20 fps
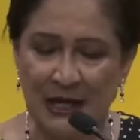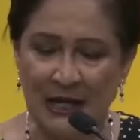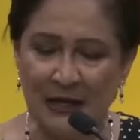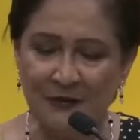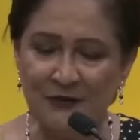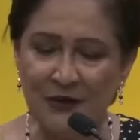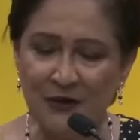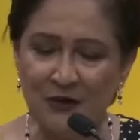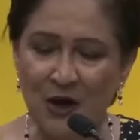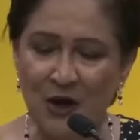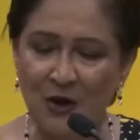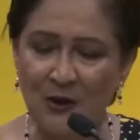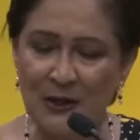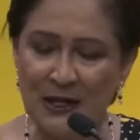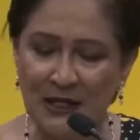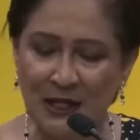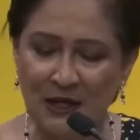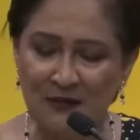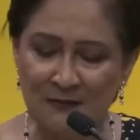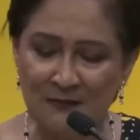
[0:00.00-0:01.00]
If the
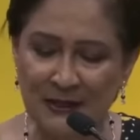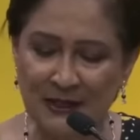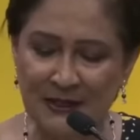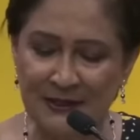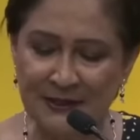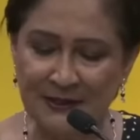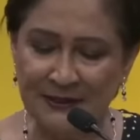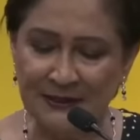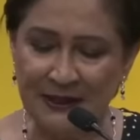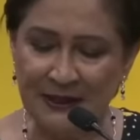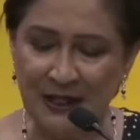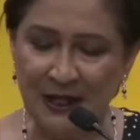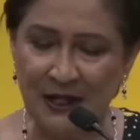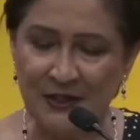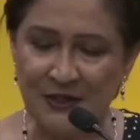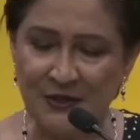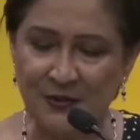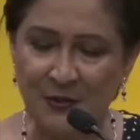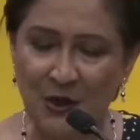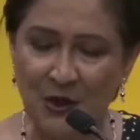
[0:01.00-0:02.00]
Rowley government
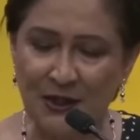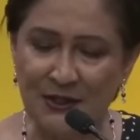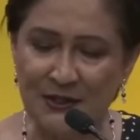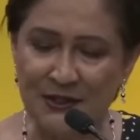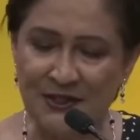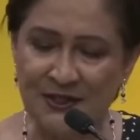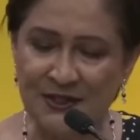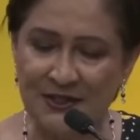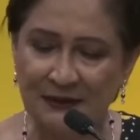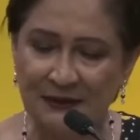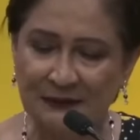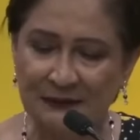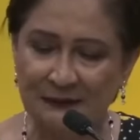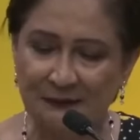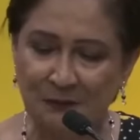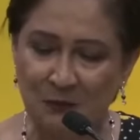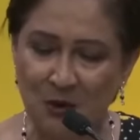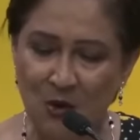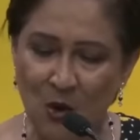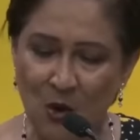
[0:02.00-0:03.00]
has once
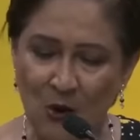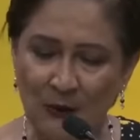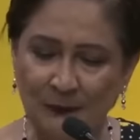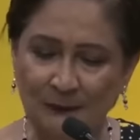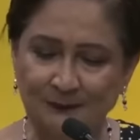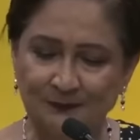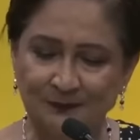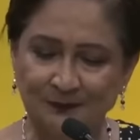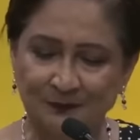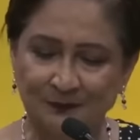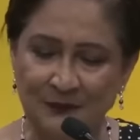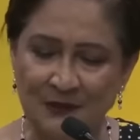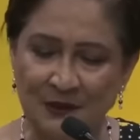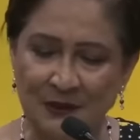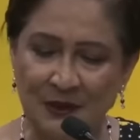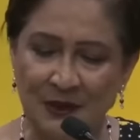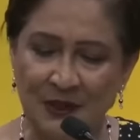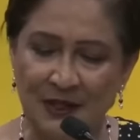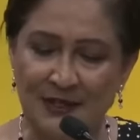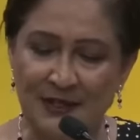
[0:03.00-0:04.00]
more,
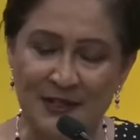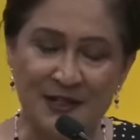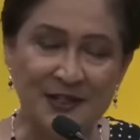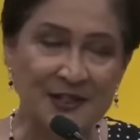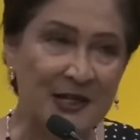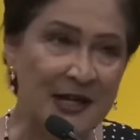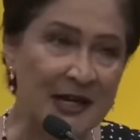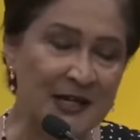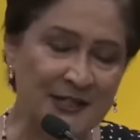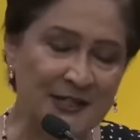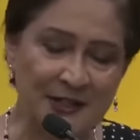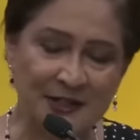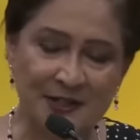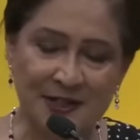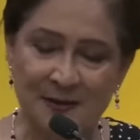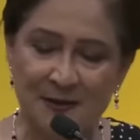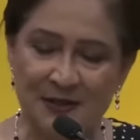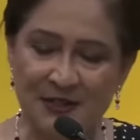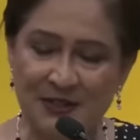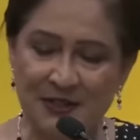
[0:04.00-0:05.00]
in this
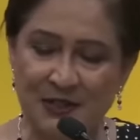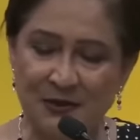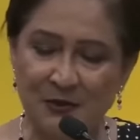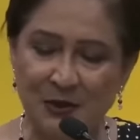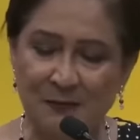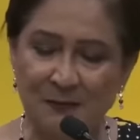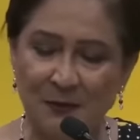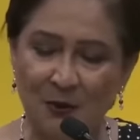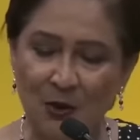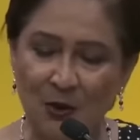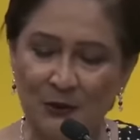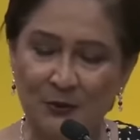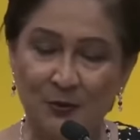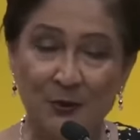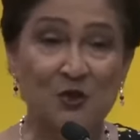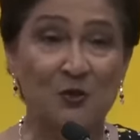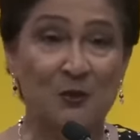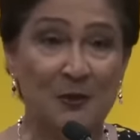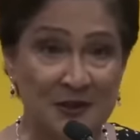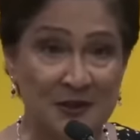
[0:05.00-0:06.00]
latest EBC report,
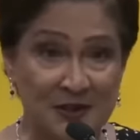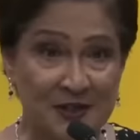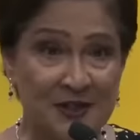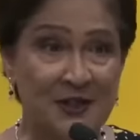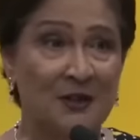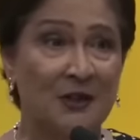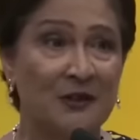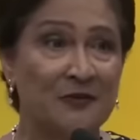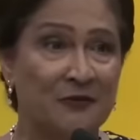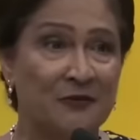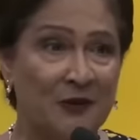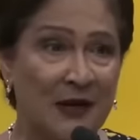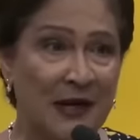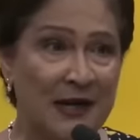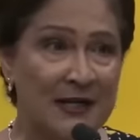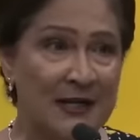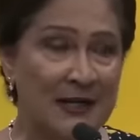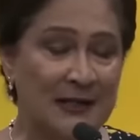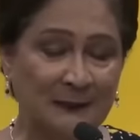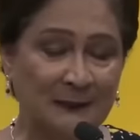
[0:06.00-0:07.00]
which we see on
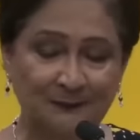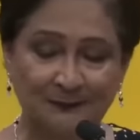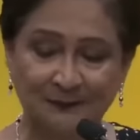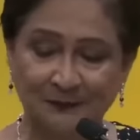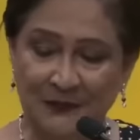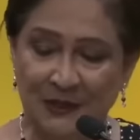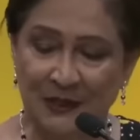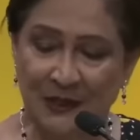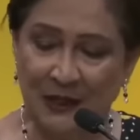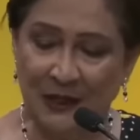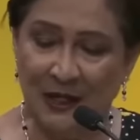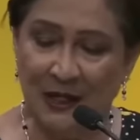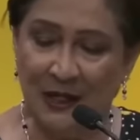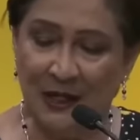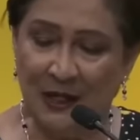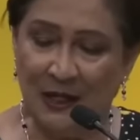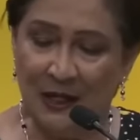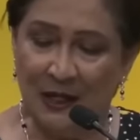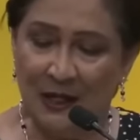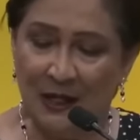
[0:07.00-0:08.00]
Friday,
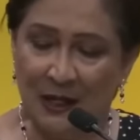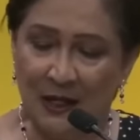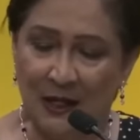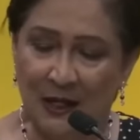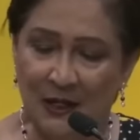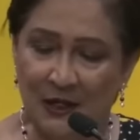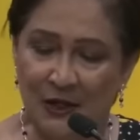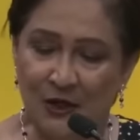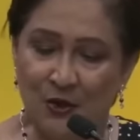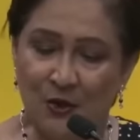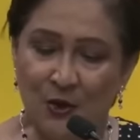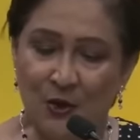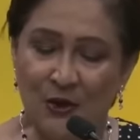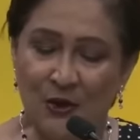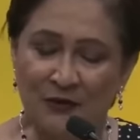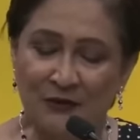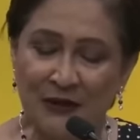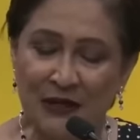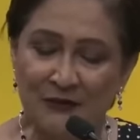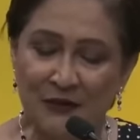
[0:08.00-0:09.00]
the
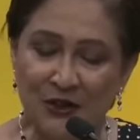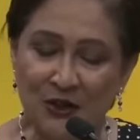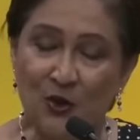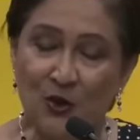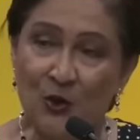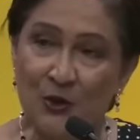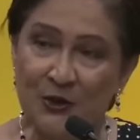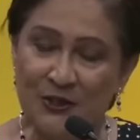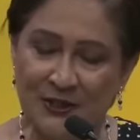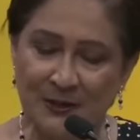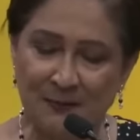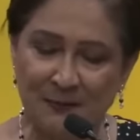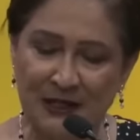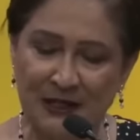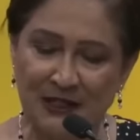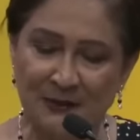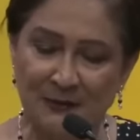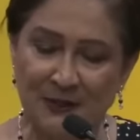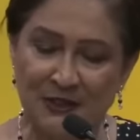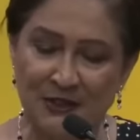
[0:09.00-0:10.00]

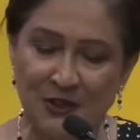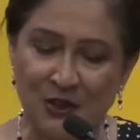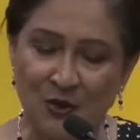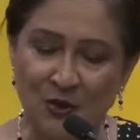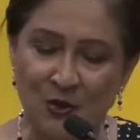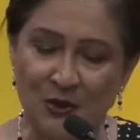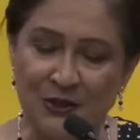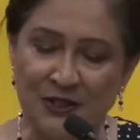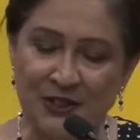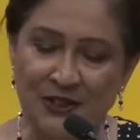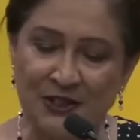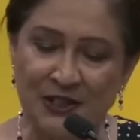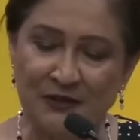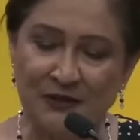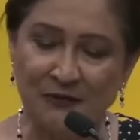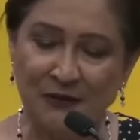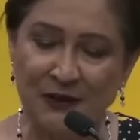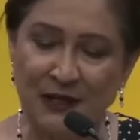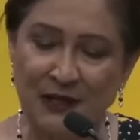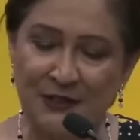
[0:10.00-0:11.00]
PNM has used this
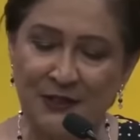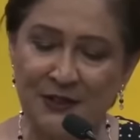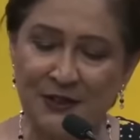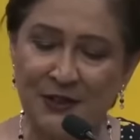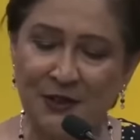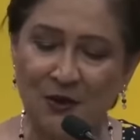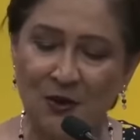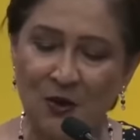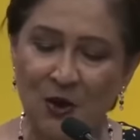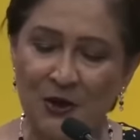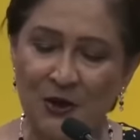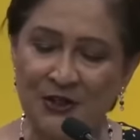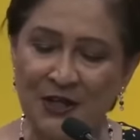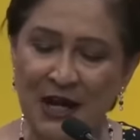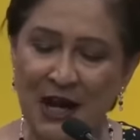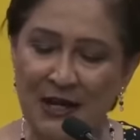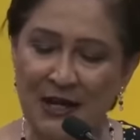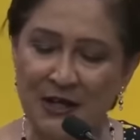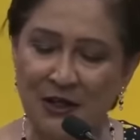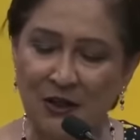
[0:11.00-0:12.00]
influence to cause
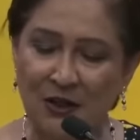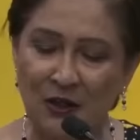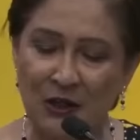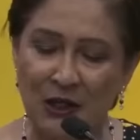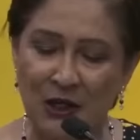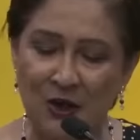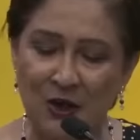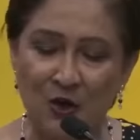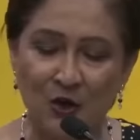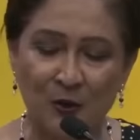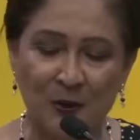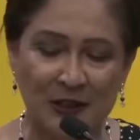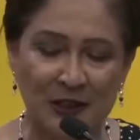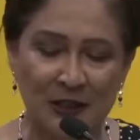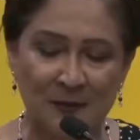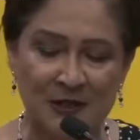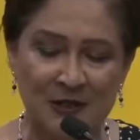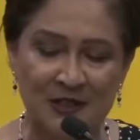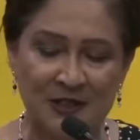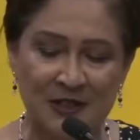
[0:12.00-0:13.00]
and to collude with
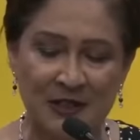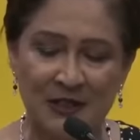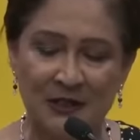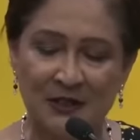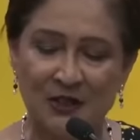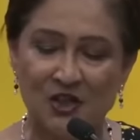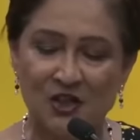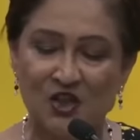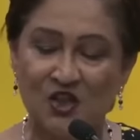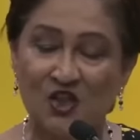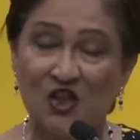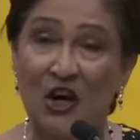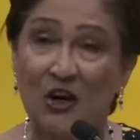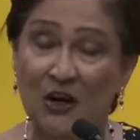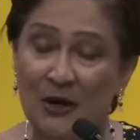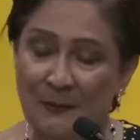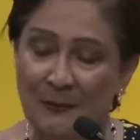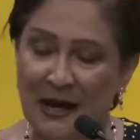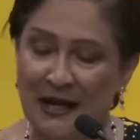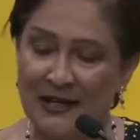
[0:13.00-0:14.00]
EBC to
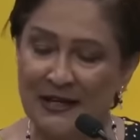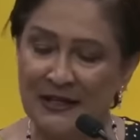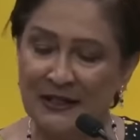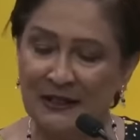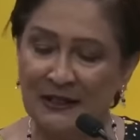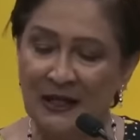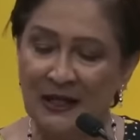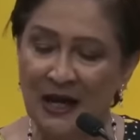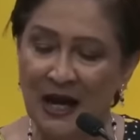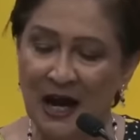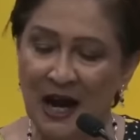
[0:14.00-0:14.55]
gerrymander